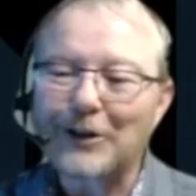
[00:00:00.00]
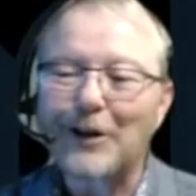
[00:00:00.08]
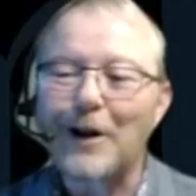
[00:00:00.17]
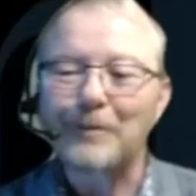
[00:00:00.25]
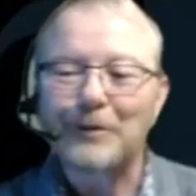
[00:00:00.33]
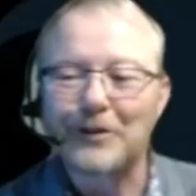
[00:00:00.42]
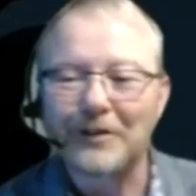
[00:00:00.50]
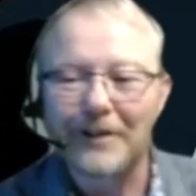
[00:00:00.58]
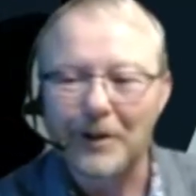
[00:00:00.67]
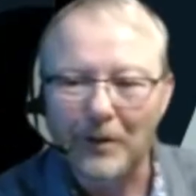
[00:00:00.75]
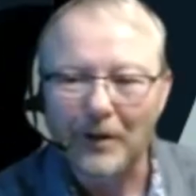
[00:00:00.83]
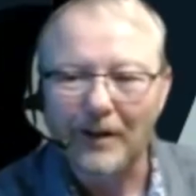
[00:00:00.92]
opportunity to
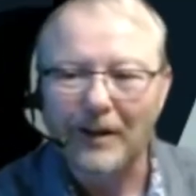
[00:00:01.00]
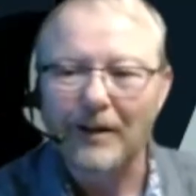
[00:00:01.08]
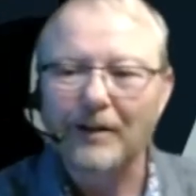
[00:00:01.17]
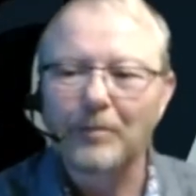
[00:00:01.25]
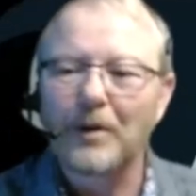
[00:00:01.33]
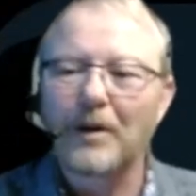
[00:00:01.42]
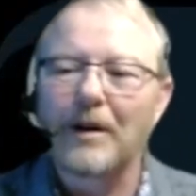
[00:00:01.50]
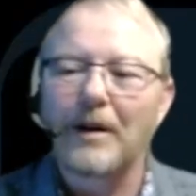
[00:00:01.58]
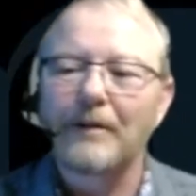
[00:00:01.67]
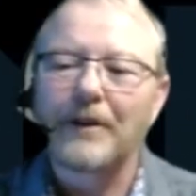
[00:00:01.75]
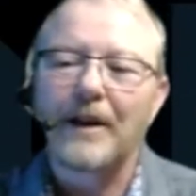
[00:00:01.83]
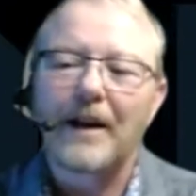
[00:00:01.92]
plug our event.